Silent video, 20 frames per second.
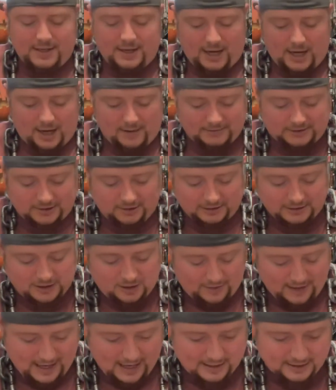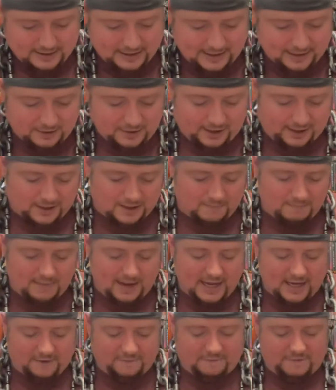Um, so let's go ahead and look at the
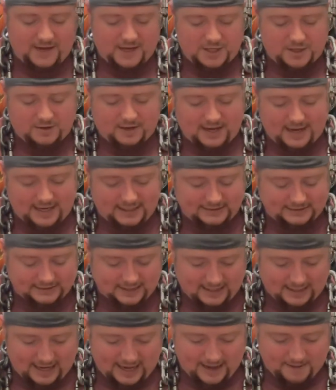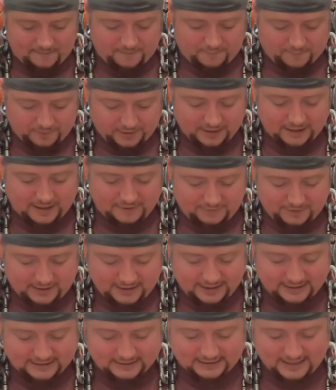main event, you guys. Like, I'm really,
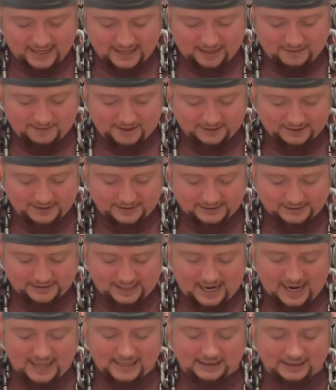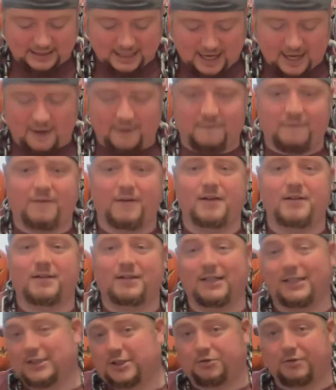really excited about this. I love
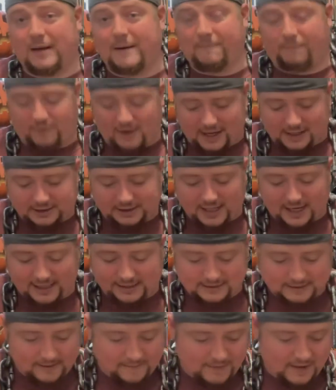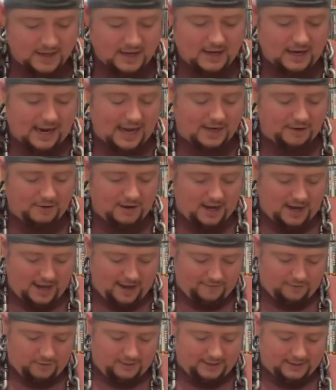the Scream franchise. I know not
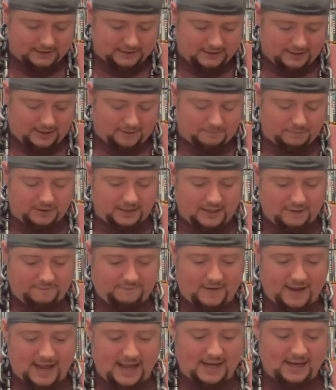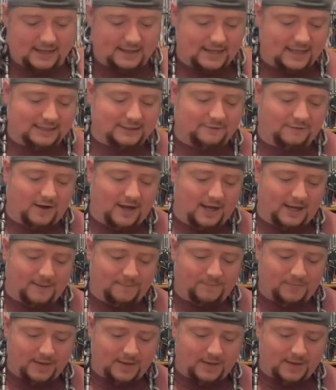everyone is a complete fan, and that's fine.